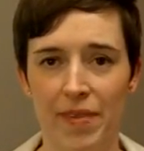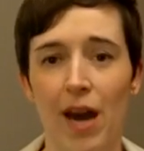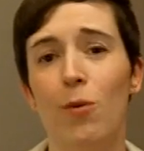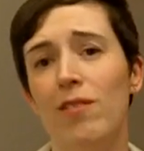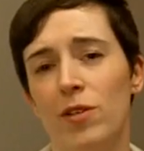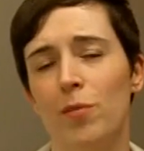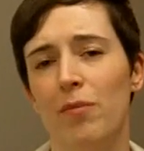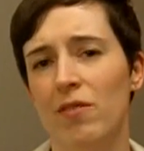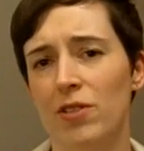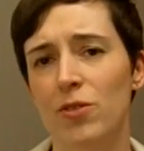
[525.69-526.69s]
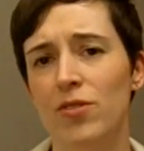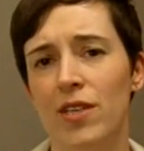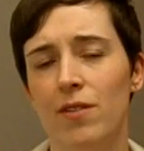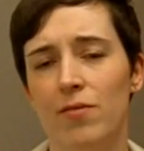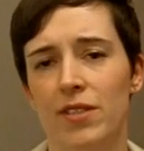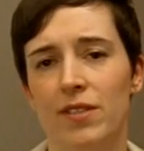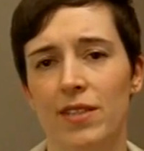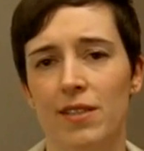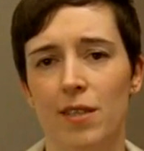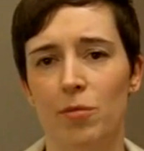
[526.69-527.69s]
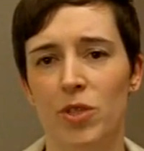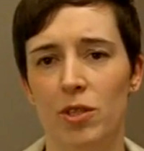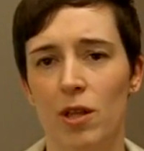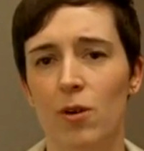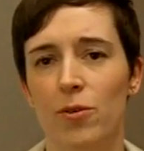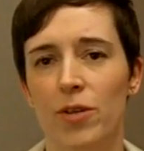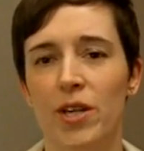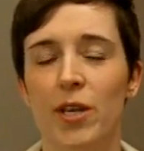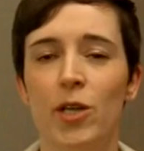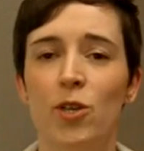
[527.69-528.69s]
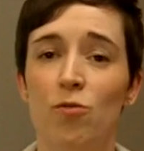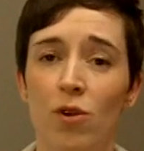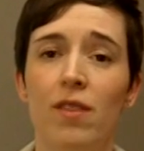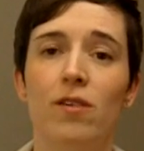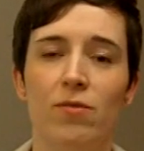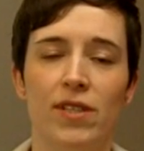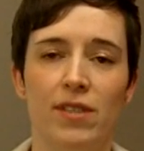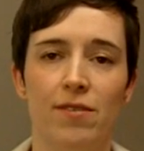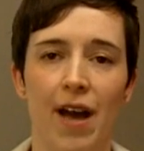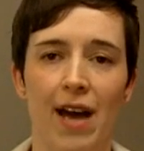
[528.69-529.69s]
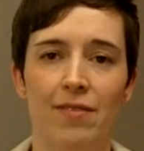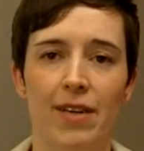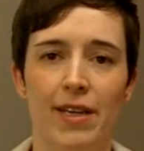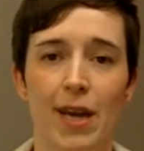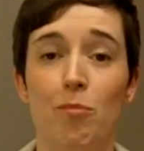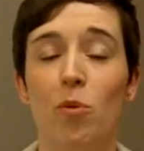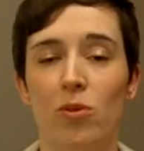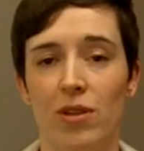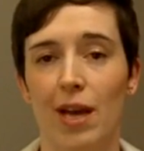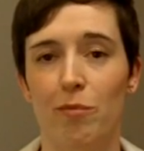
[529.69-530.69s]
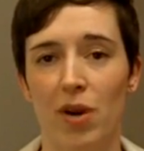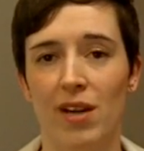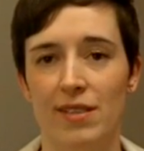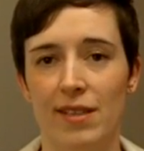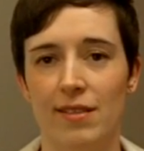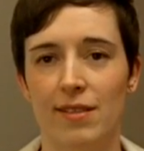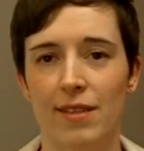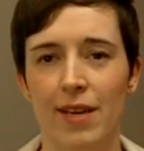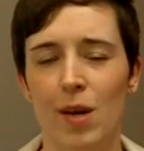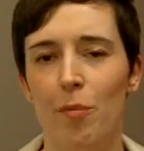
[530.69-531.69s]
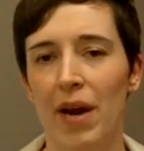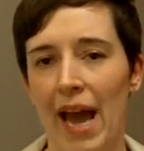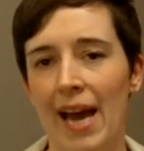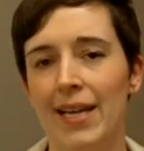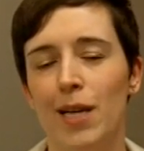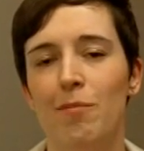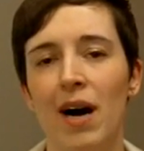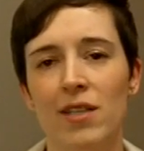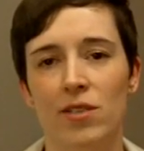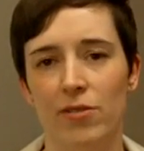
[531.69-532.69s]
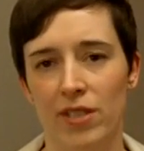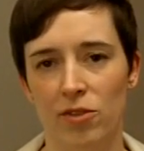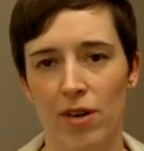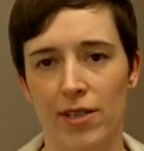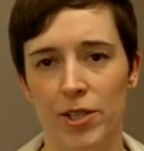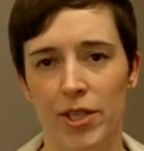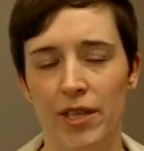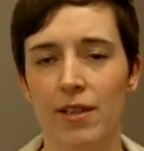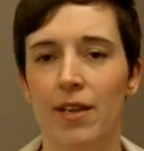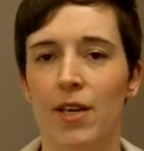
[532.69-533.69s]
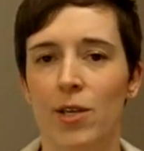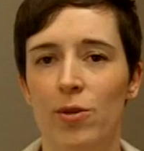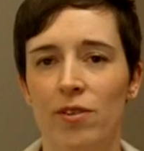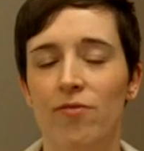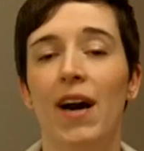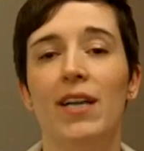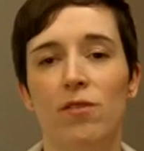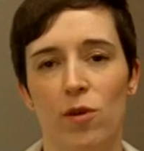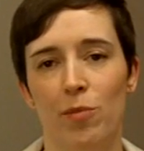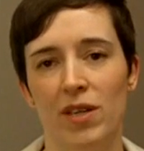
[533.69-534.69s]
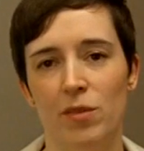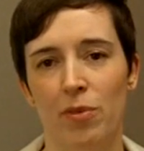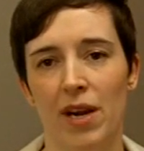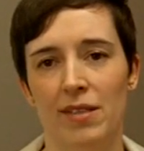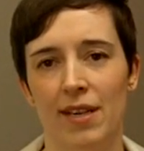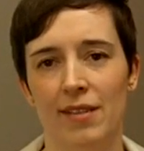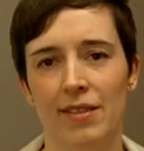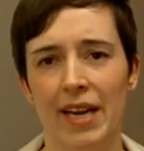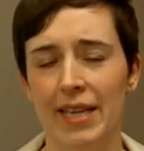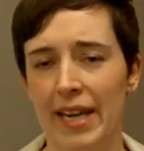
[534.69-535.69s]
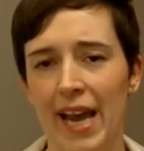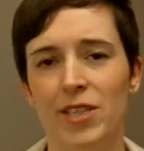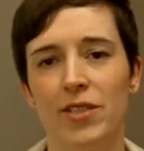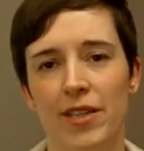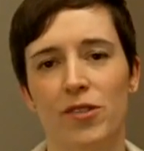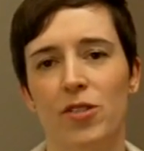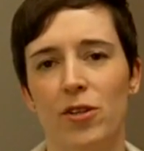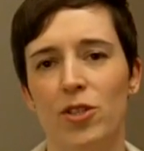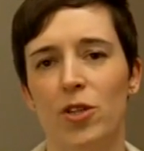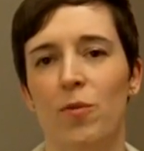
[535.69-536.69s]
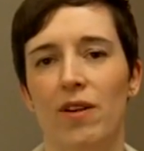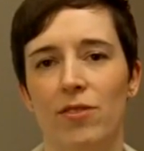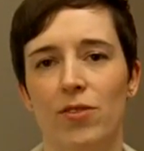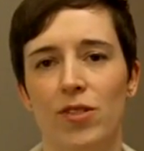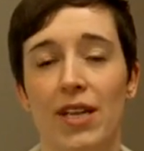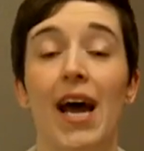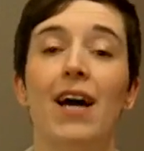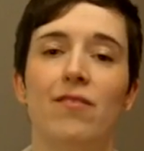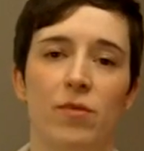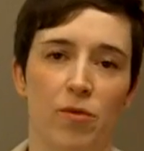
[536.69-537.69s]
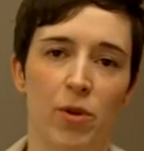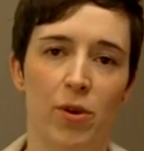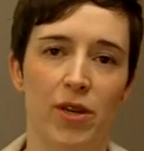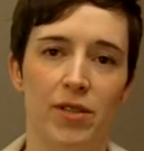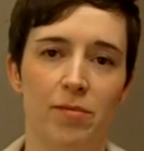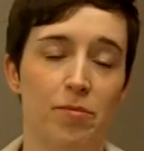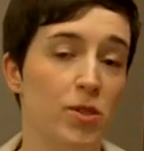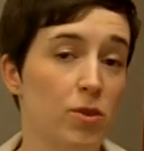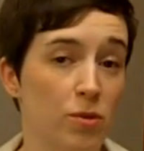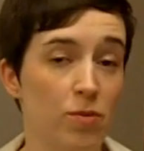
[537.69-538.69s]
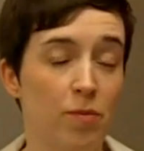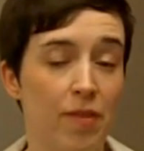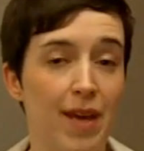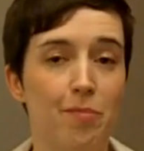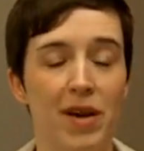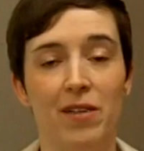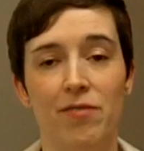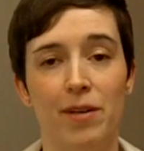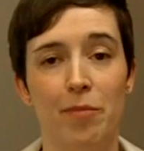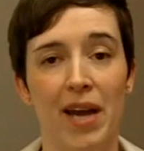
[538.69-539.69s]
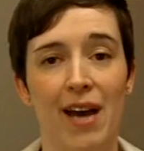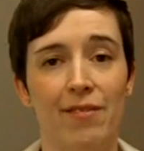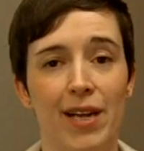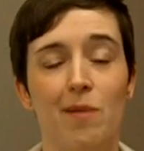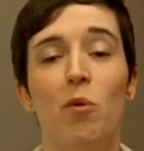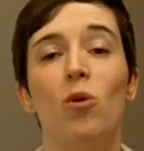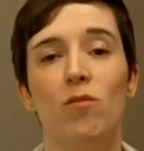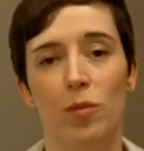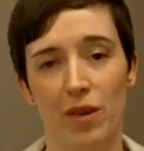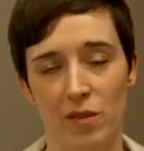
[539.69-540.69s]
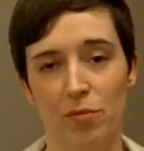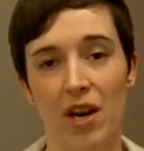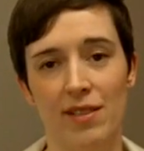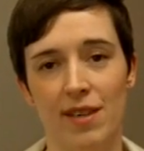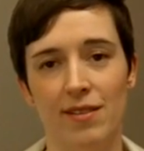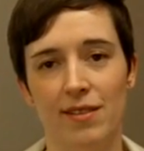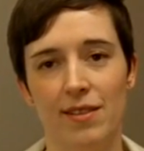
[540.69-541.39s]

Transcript: However, by reducing resist consumption alone, you run the risk of having a borderline process. By adding a monitoring strategy, you can find a robust process and catch the excursion wafers and have them reworked, to then benefit by having a more robust process.